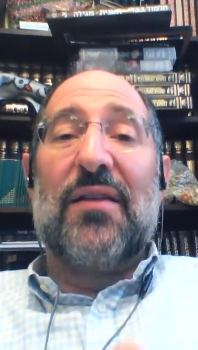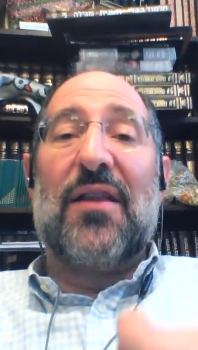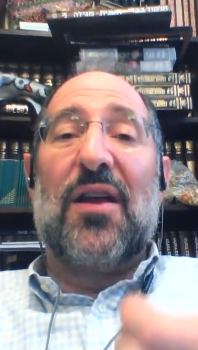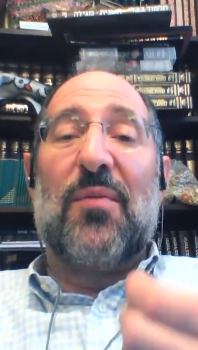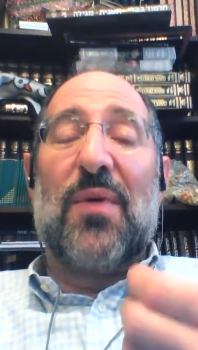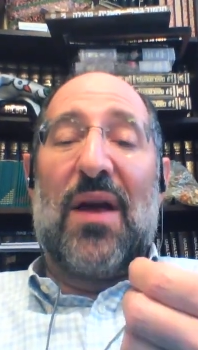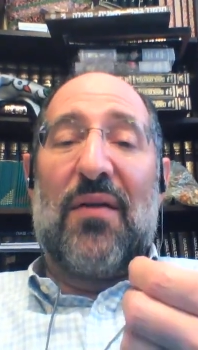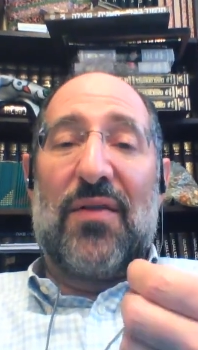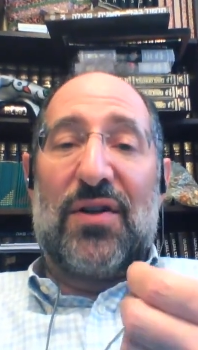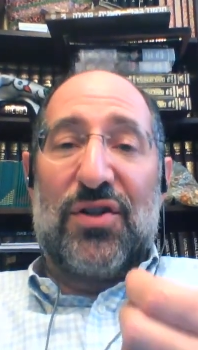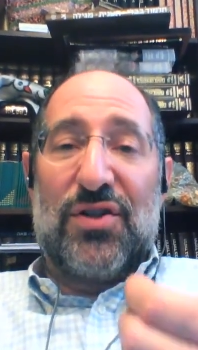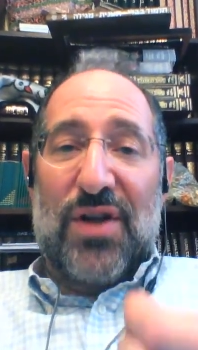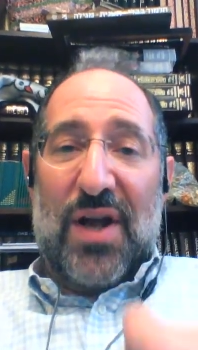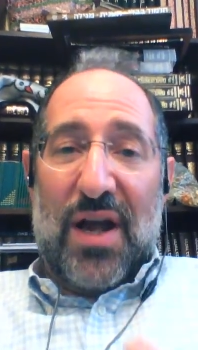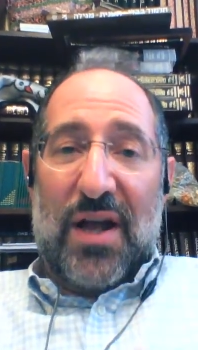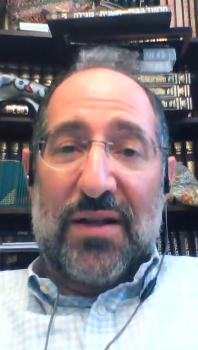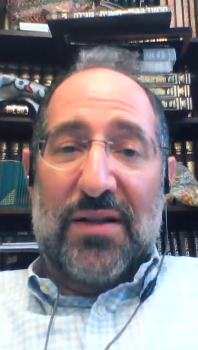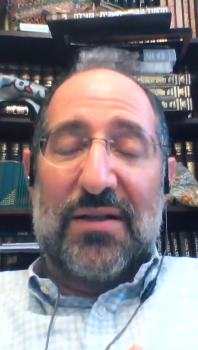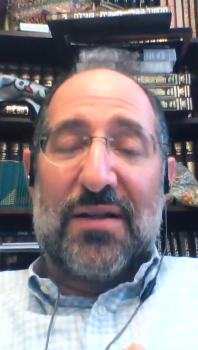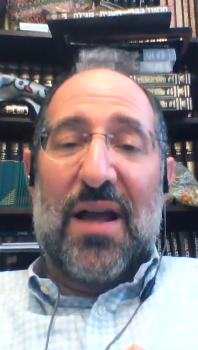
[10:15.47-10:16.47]
that we have a
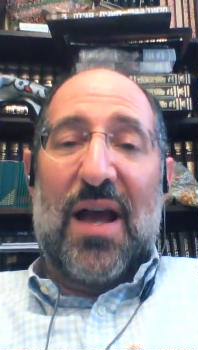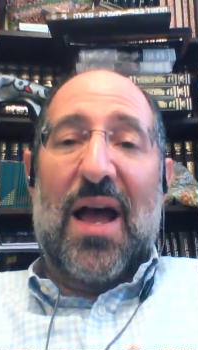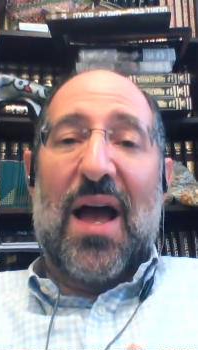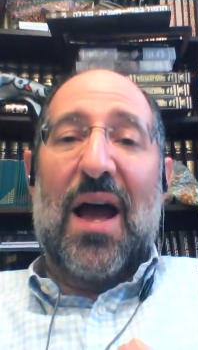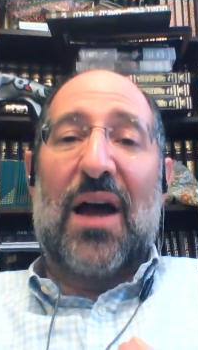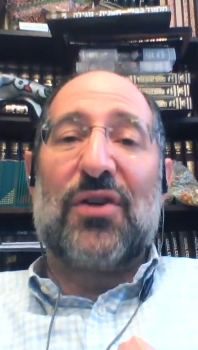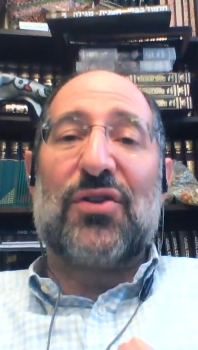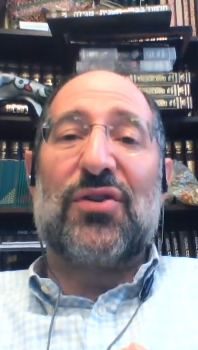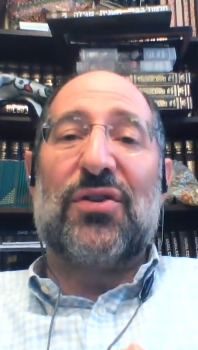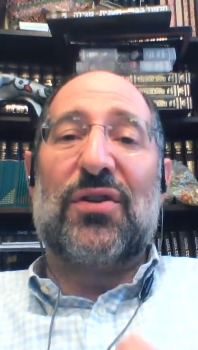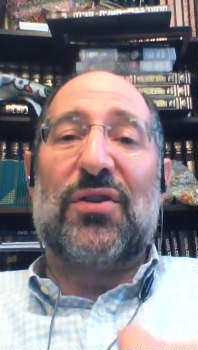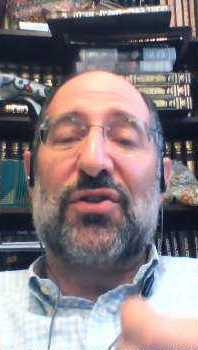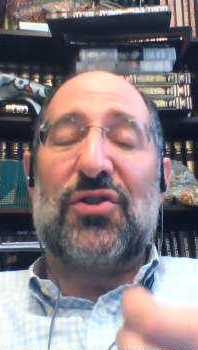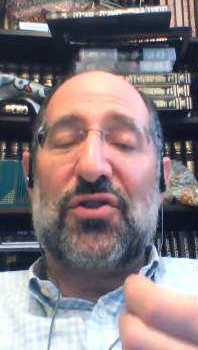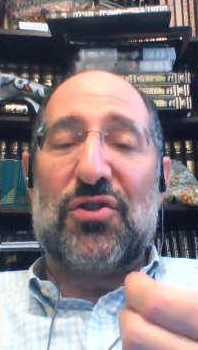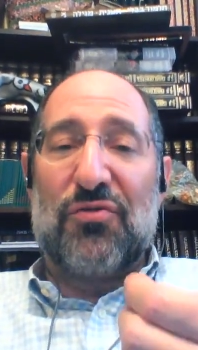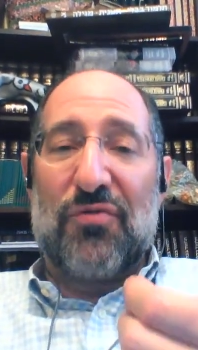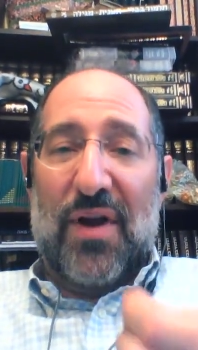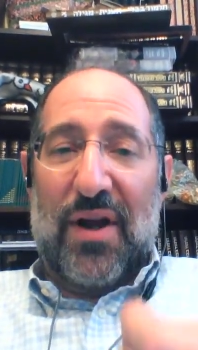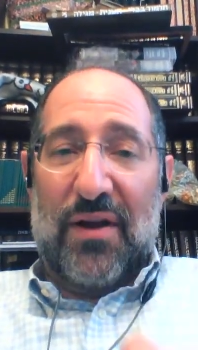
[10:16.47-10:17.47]
chance to actually
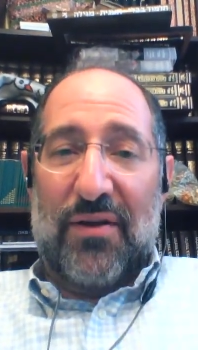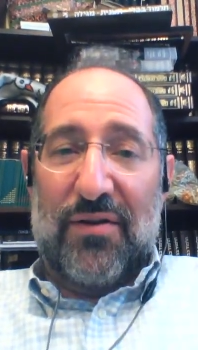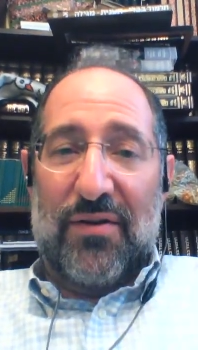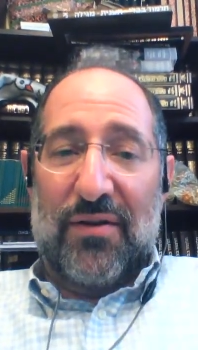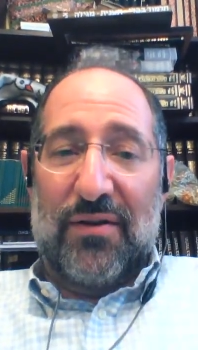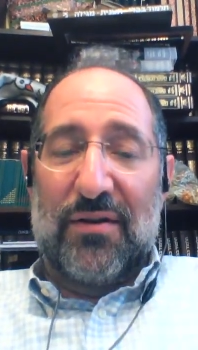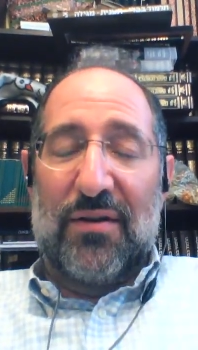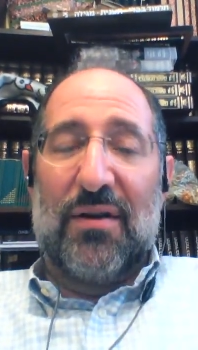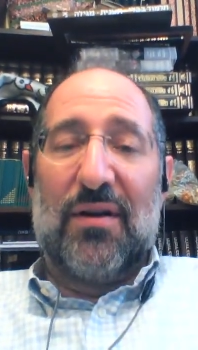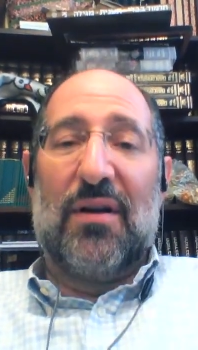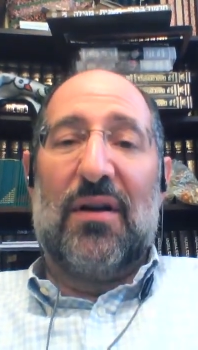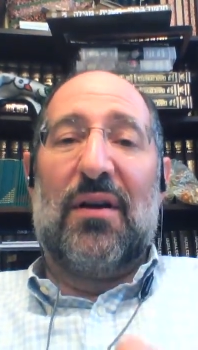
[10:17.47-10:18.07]
strengthen